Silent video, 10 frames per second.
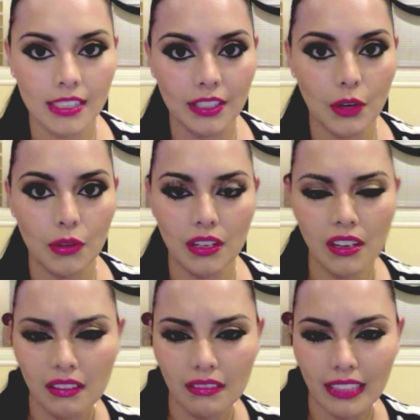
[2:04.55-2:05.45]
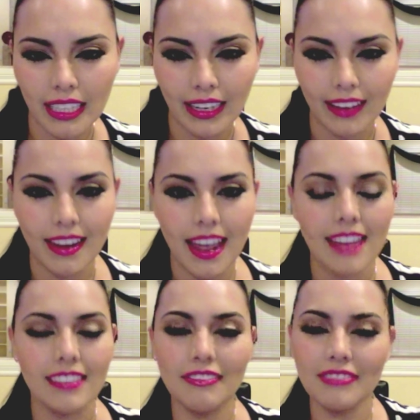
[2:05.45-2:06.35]
You know, the curling and
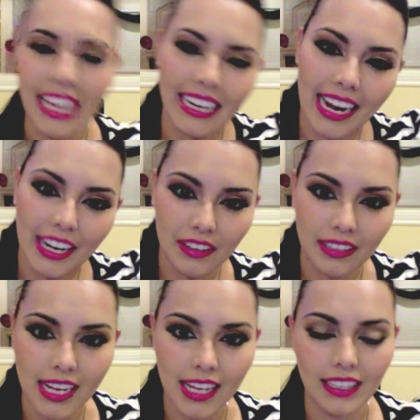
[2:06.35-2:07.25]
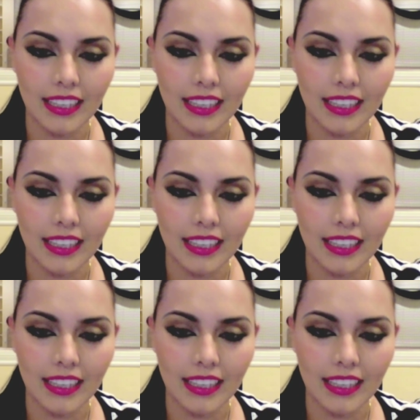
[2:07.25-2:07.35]
the flat ironing,